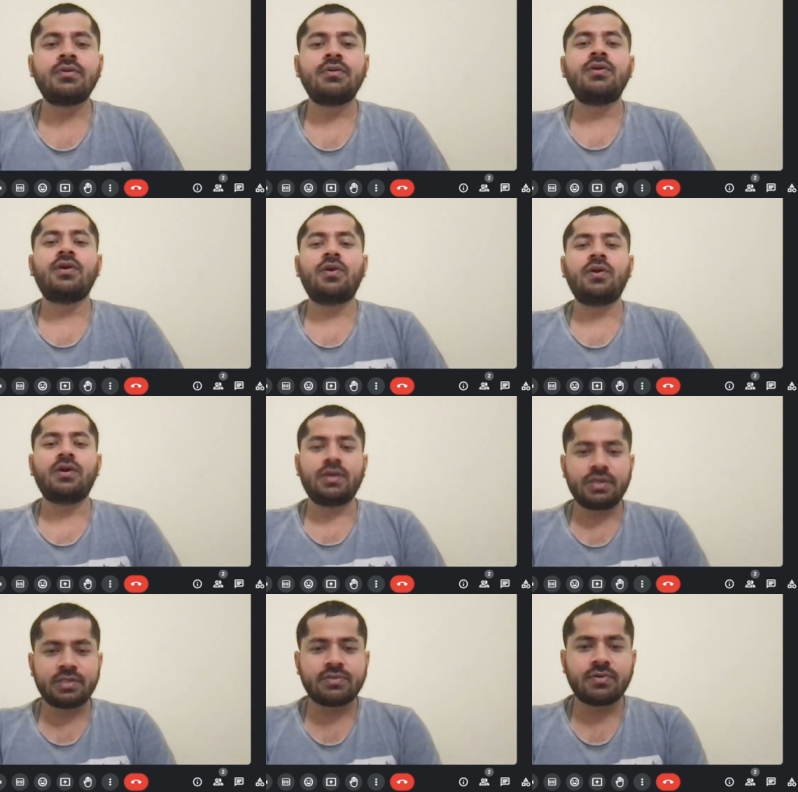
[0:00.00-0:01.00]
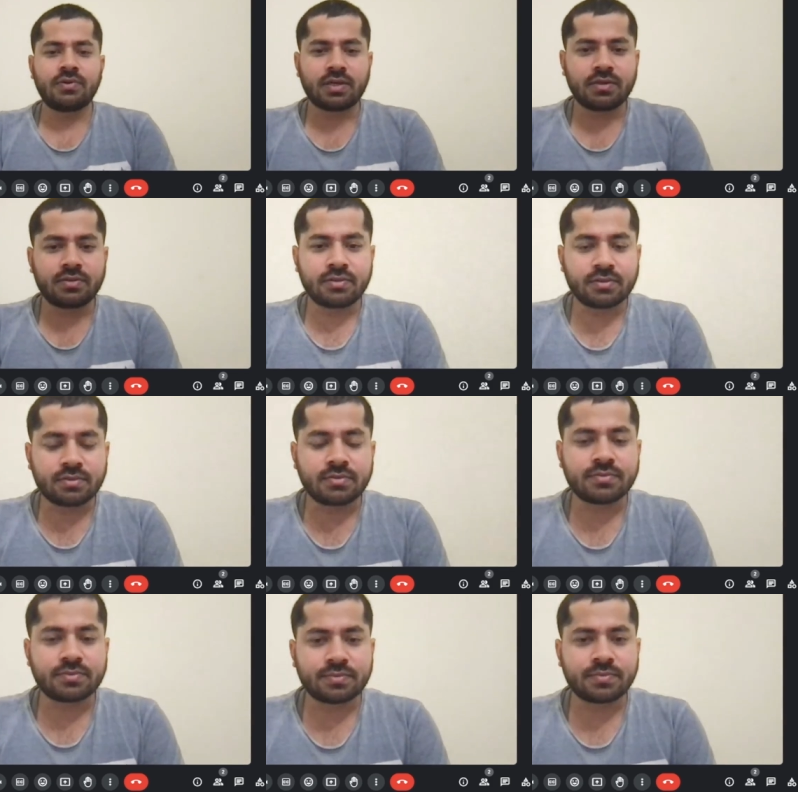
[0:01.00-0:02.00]
So oh, it's okay.
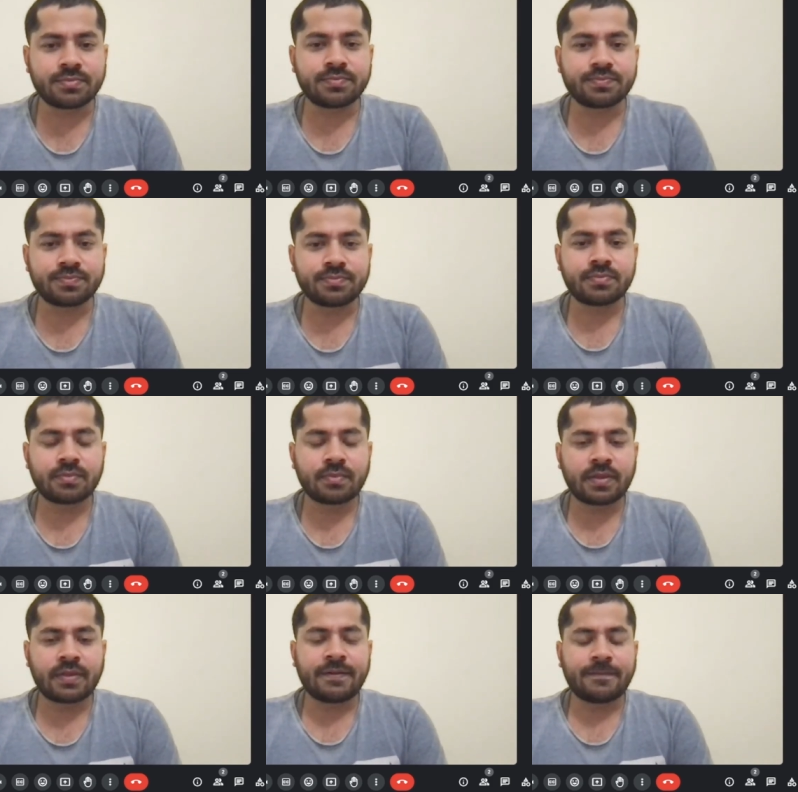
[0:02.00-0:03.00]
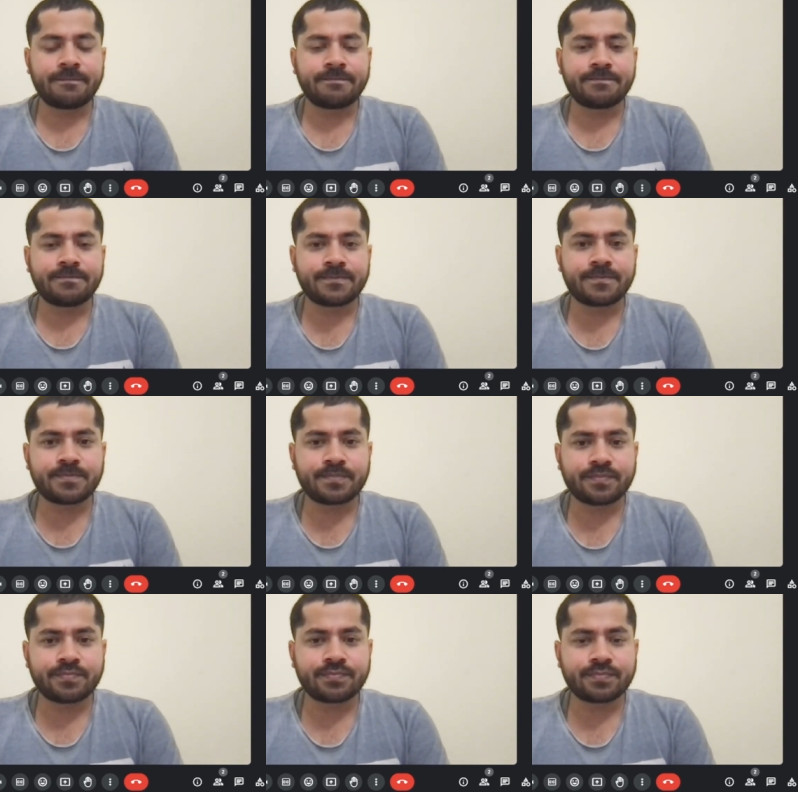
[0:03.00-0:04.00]
yes, because that's the
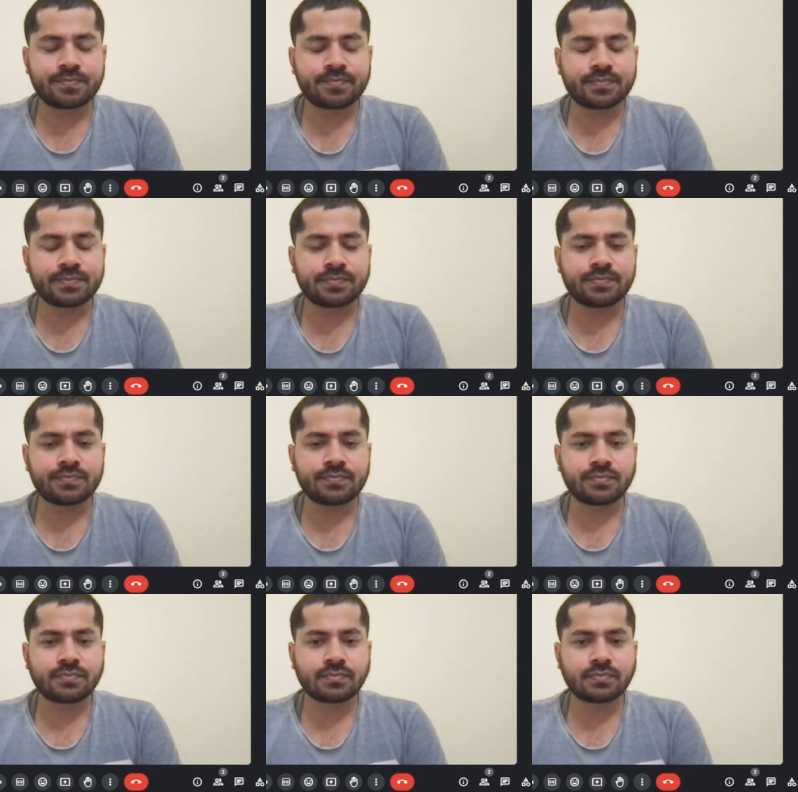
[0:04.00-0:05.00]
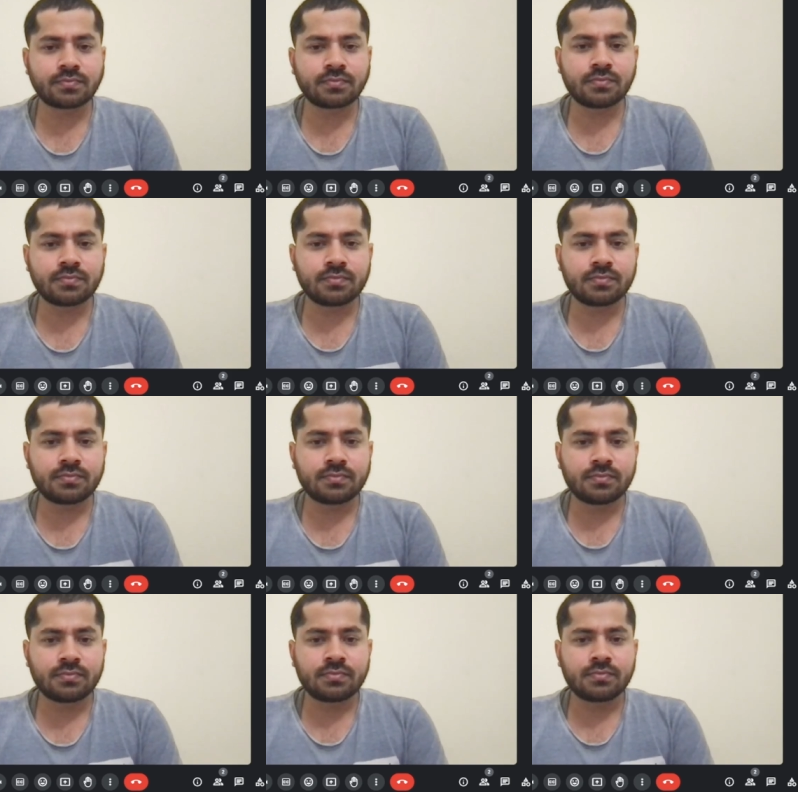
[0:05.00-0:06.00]
uh, difference is make potent patch.